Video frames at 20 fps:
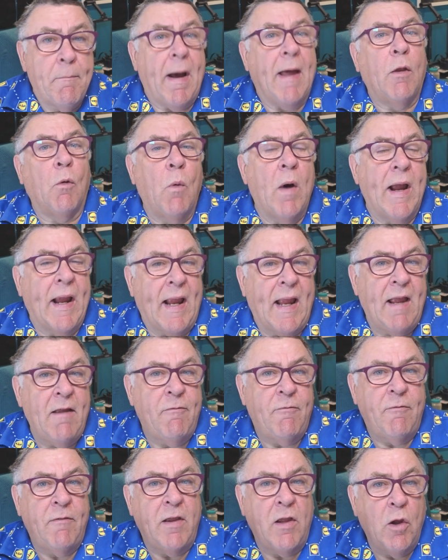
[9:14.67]
By the way,
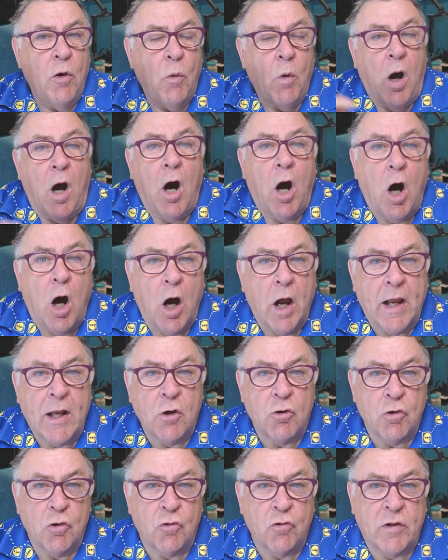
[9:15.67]
if you are
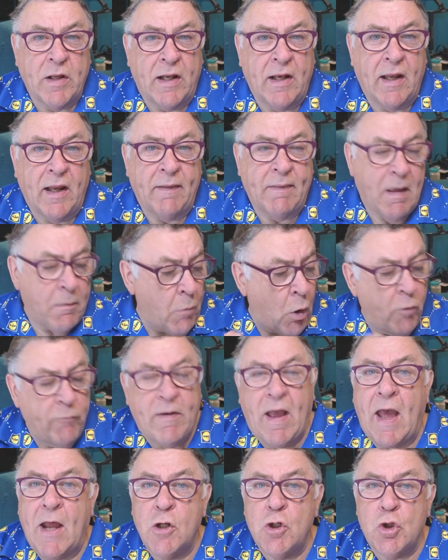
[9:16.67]
interested, them
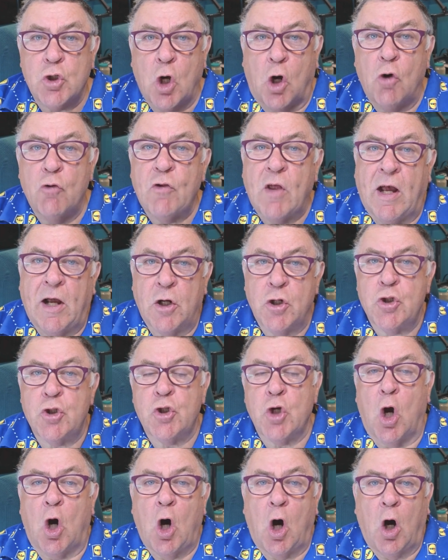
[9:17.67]
overhead shots I
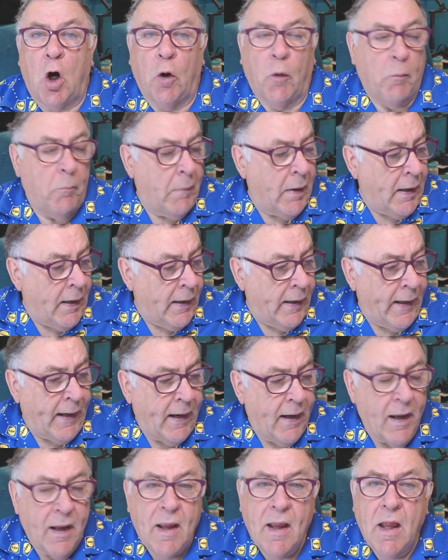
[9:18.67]
shot on
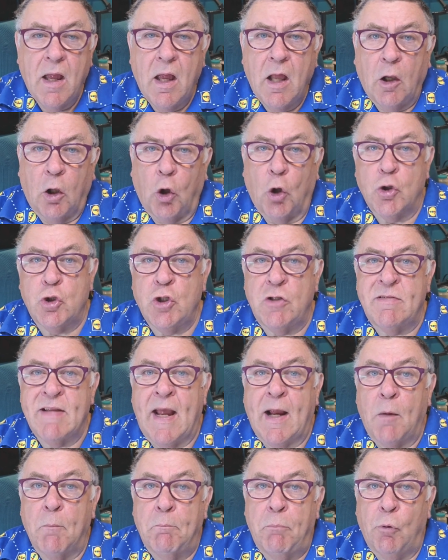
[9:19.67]
my
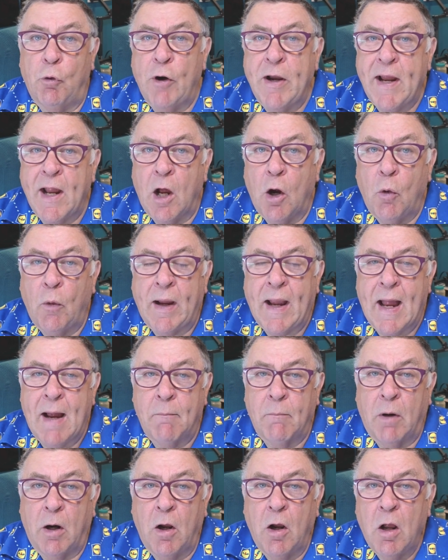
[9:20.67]
Logitech Brio
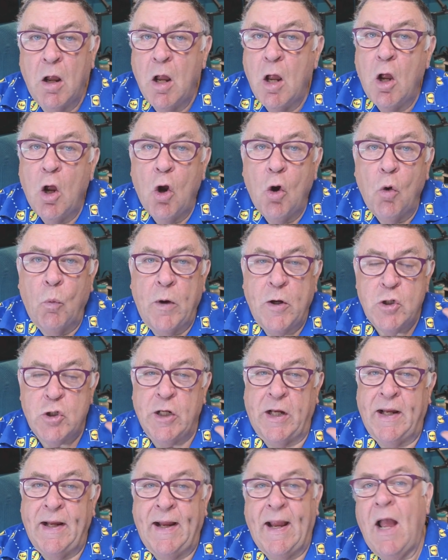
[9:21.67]
camera,
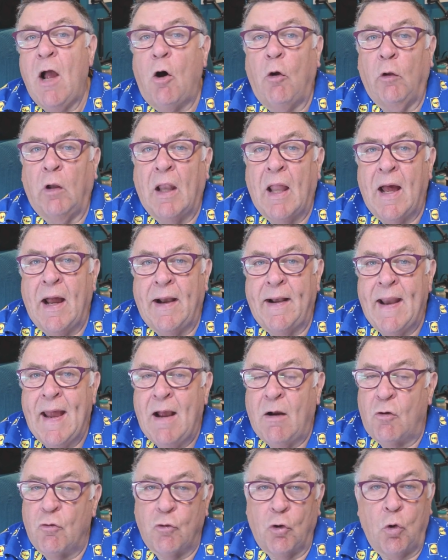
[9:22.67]
which you can get online
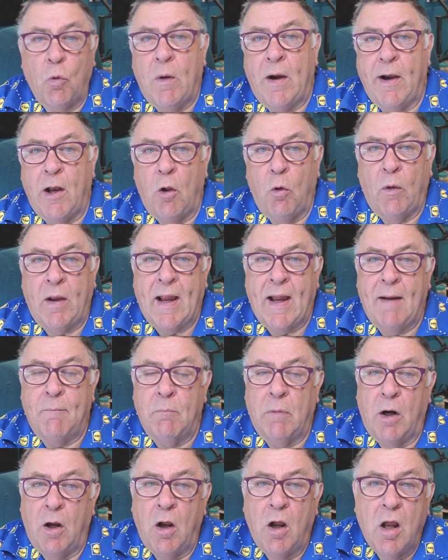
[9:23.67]
now because they're quite an old
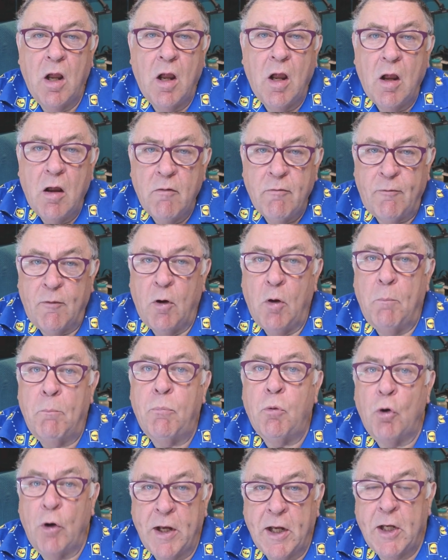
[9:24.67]
camera, for
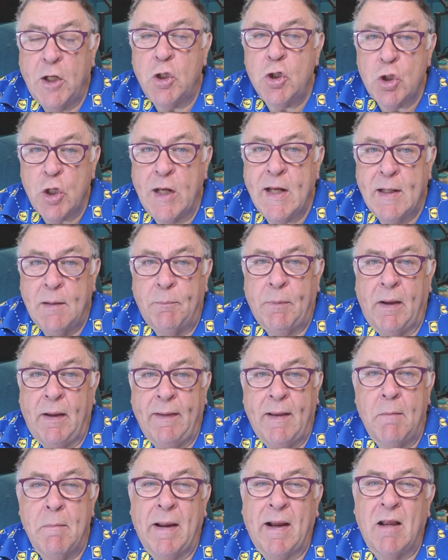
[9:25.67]
pretty cheap,
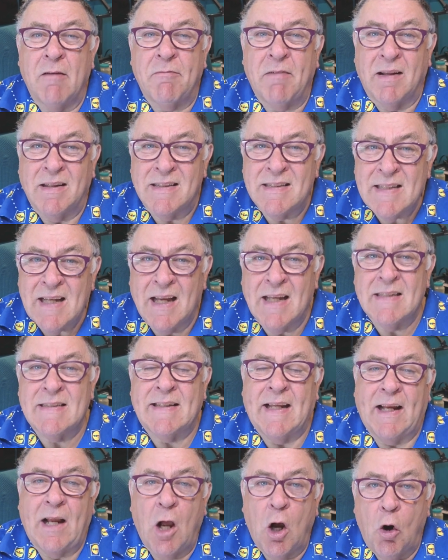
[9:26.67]
and they make a
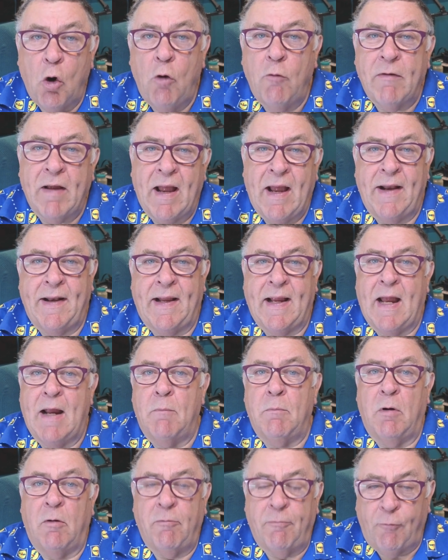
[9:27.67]
fantastic overhead
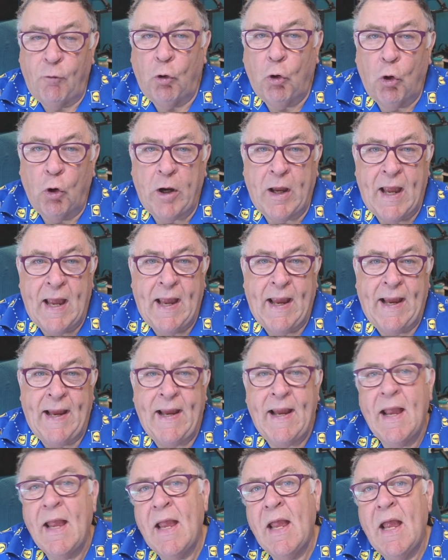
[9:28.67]
camera,
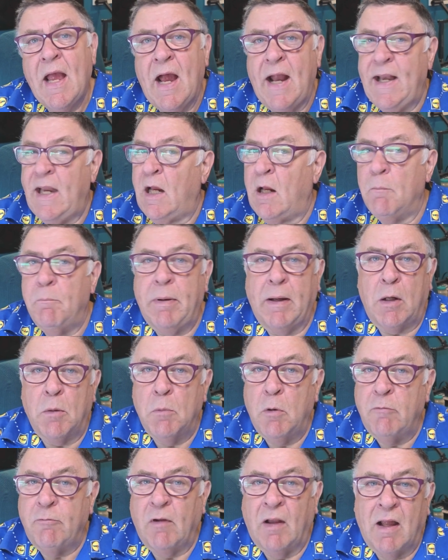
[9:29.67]
4K, and you can pick
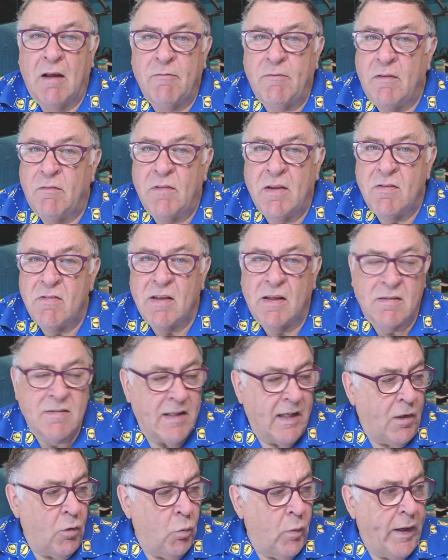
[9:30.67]
them up for like
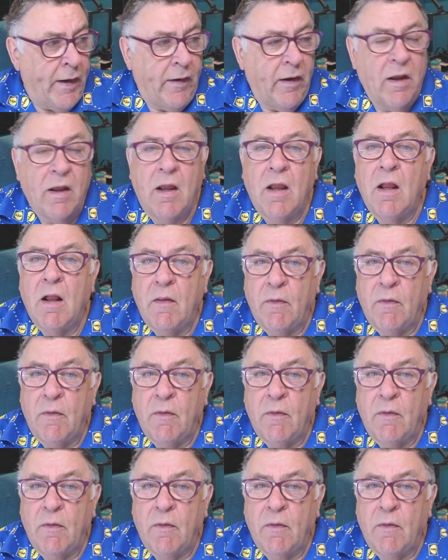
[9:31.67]
50-60 quid.